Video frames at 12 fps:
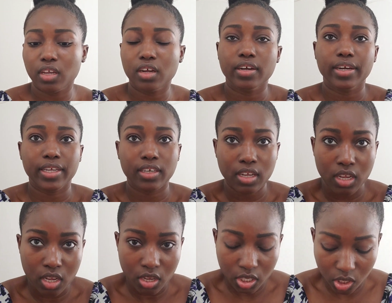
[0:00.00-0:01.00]
All right,
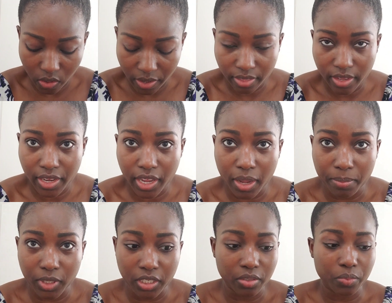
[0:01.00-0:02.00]
so I think I'm
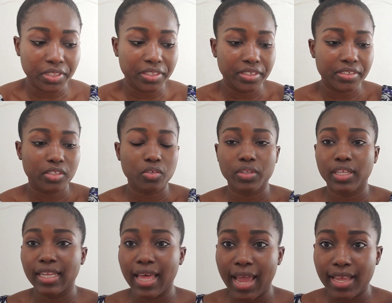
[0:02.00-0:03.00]
good with this. So the
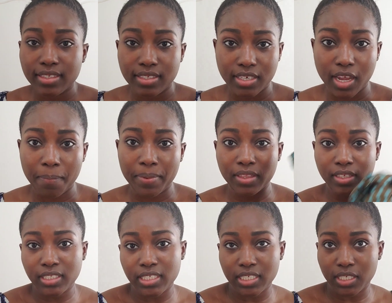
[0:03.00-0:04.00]
last step, and
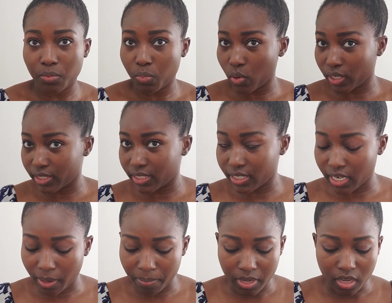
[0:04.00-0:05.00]
this is an important
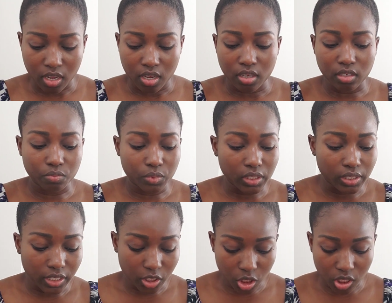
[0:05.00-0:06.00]
step in
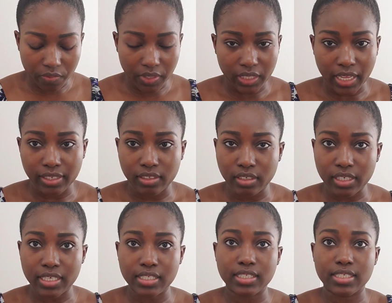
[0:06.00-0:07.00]
really achieving that
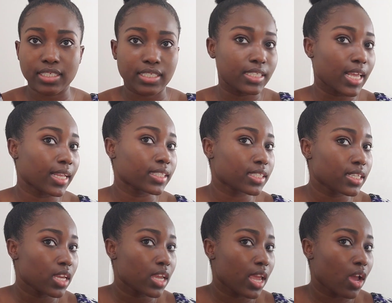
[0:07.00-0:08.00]
look, is to set
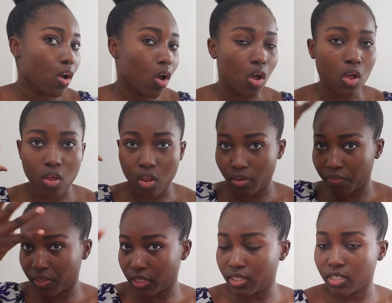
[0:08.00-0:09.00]
all
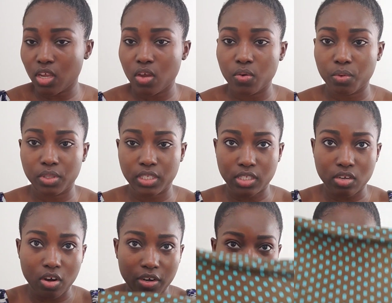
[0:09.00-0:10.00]
of this with a
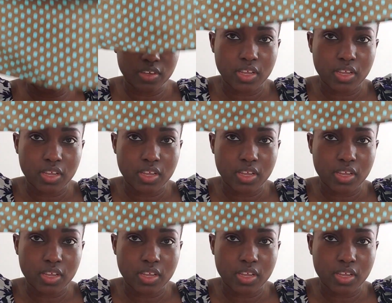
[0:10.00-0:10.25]
scarf.